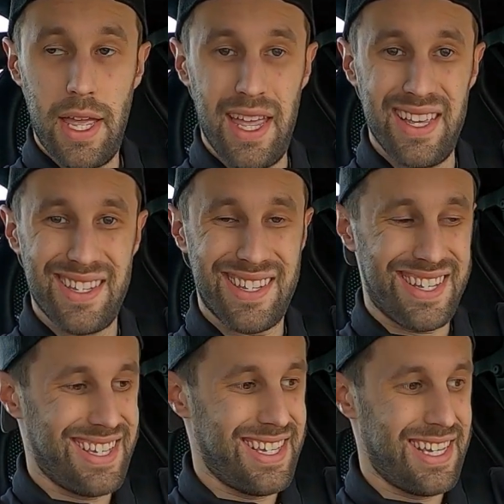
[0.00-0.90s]
is
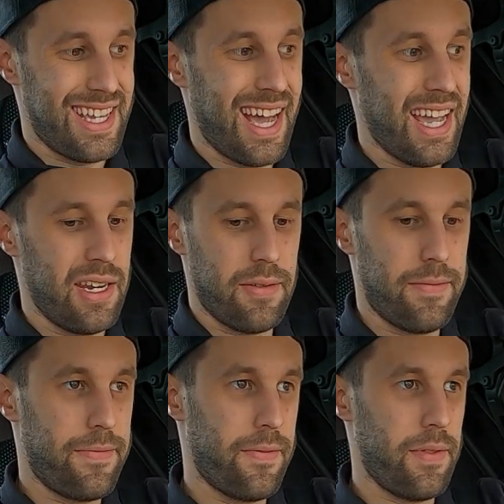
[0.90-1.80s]
kind
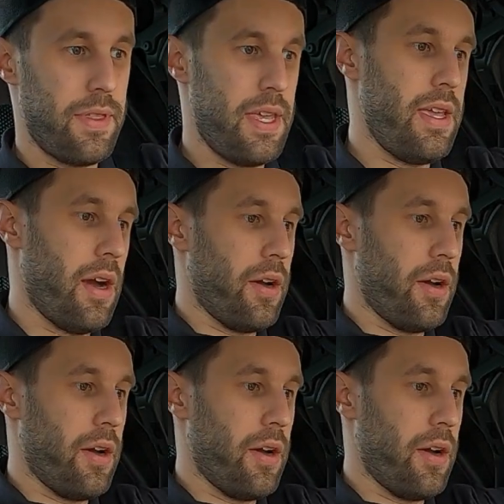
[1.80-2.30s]
of the